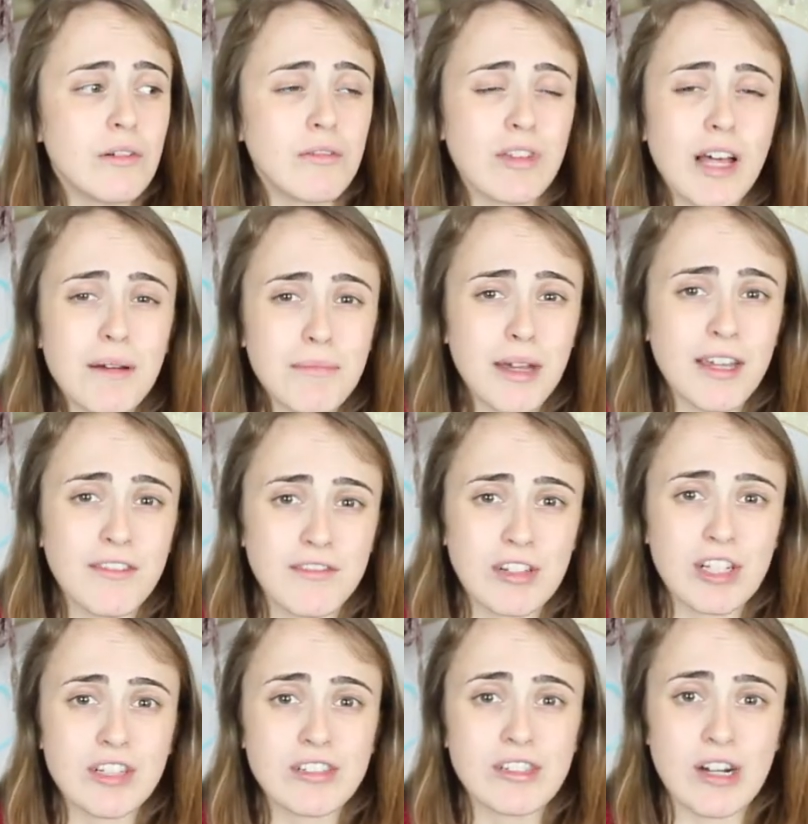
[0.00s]
let my
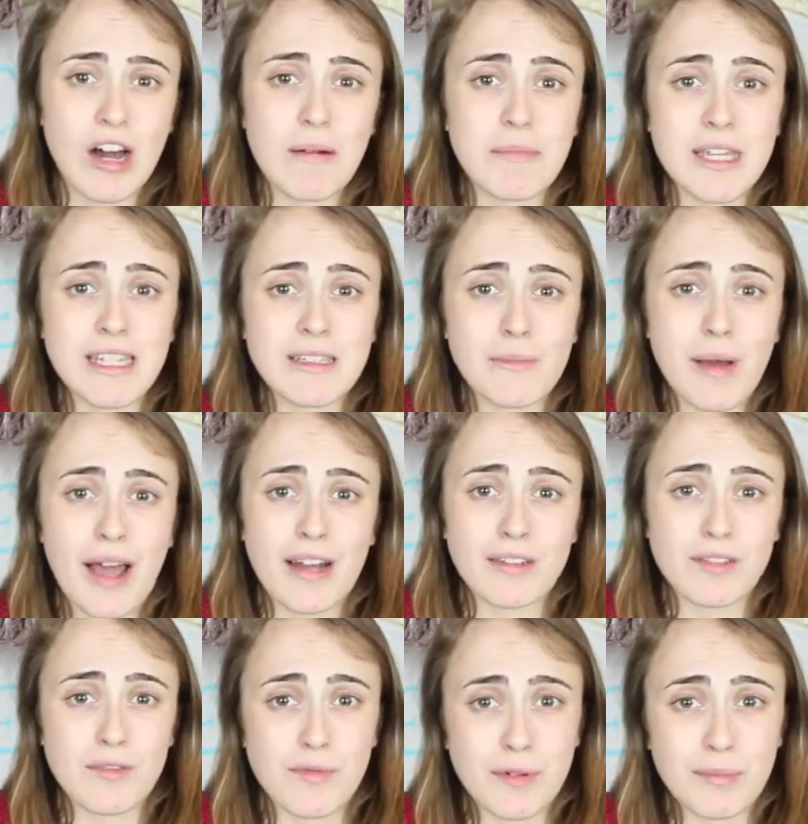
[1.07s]
fear stop me in the
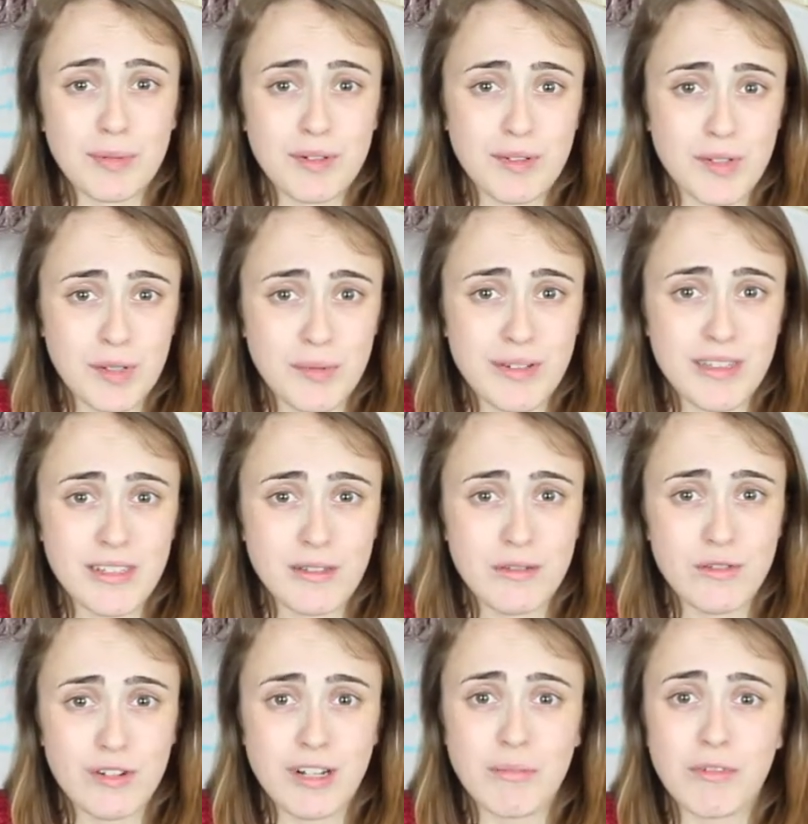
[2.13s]
past from pursuing this
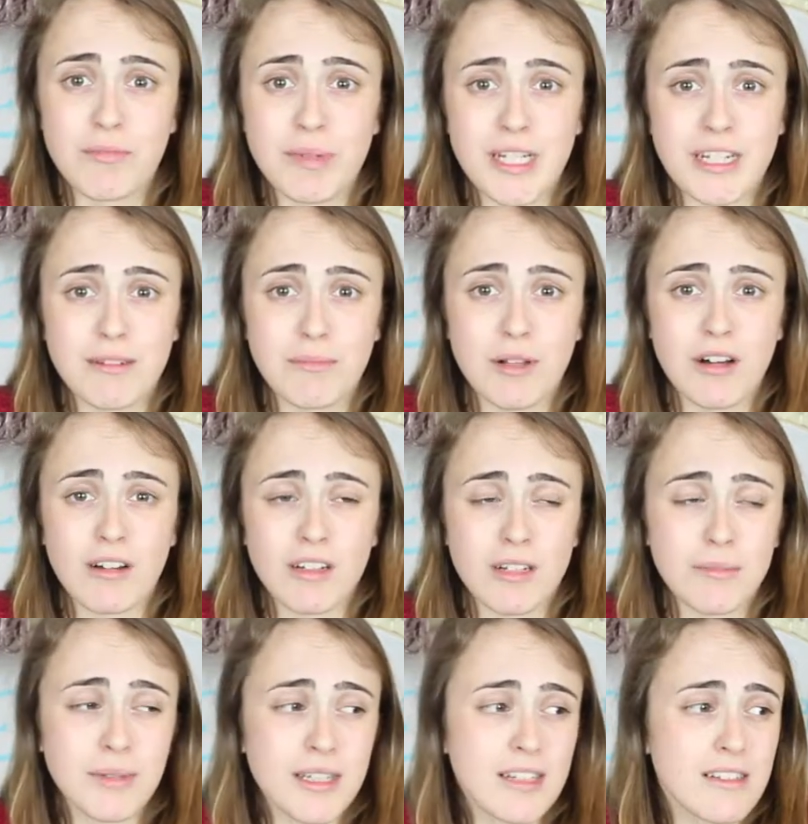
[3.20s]
dream of being a
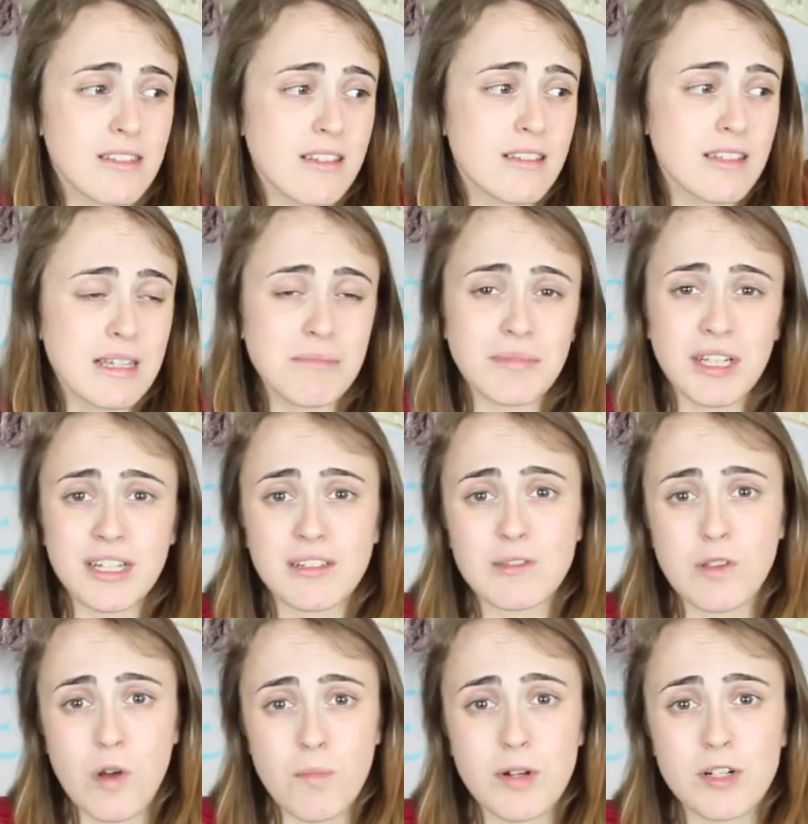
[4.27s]
blogger because it seemed like
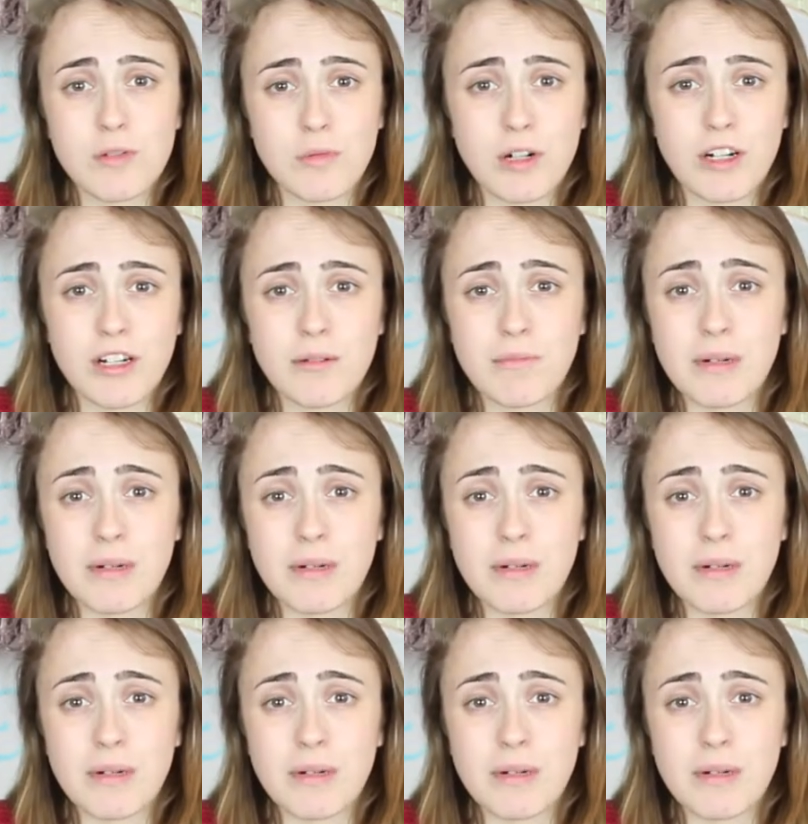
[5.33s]
so much work.